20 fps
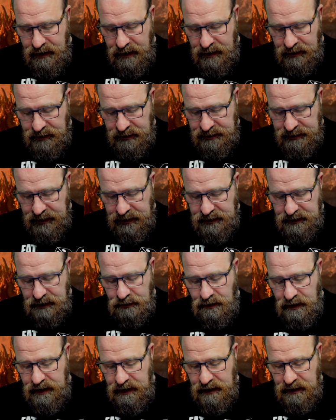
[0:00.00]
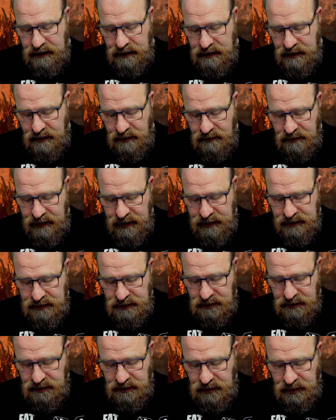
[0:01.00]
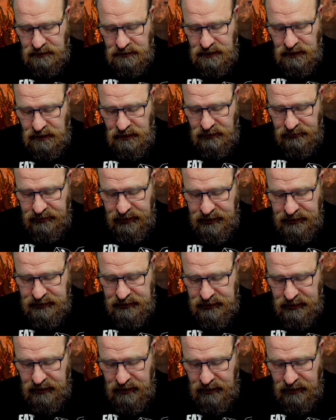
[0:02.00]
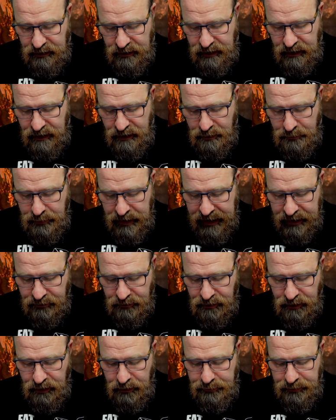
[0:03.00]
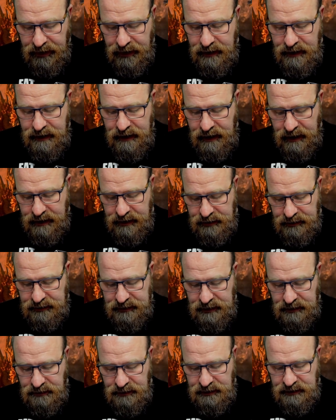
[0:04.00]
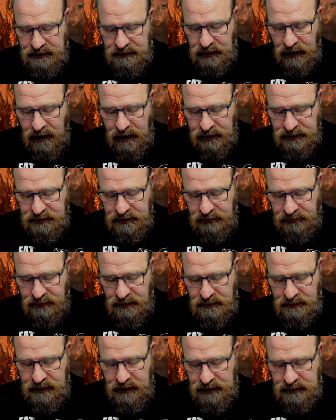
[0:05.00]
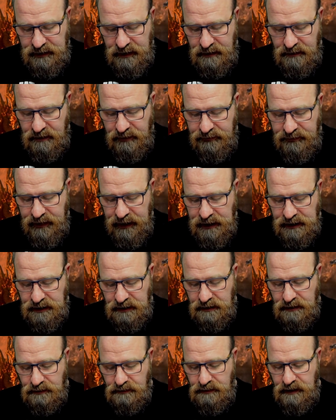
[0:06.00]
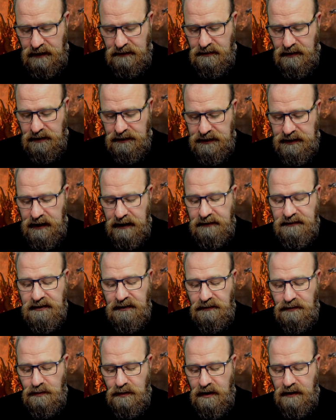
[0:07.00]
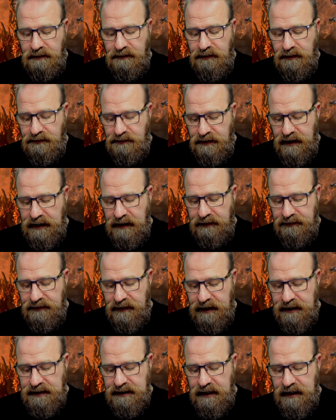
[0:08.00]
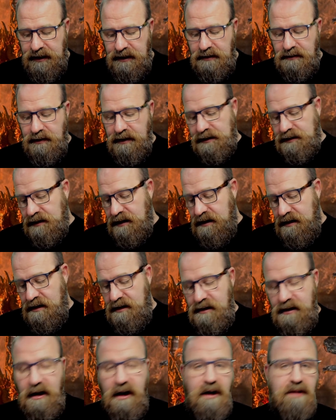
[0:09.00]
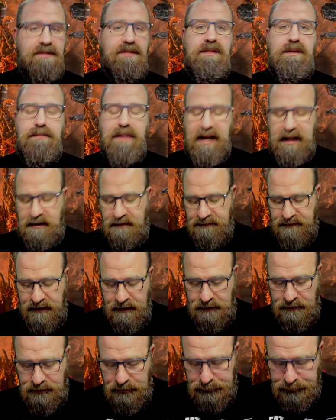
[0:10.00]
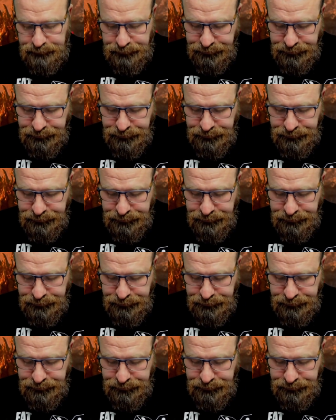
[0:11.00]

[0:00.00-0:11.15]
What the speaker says: essentially what you can do is just use all of its power up, and until the start of your next hero phase, you can reroll saves of 1 for friendly FyreSlayer units on the battlefield.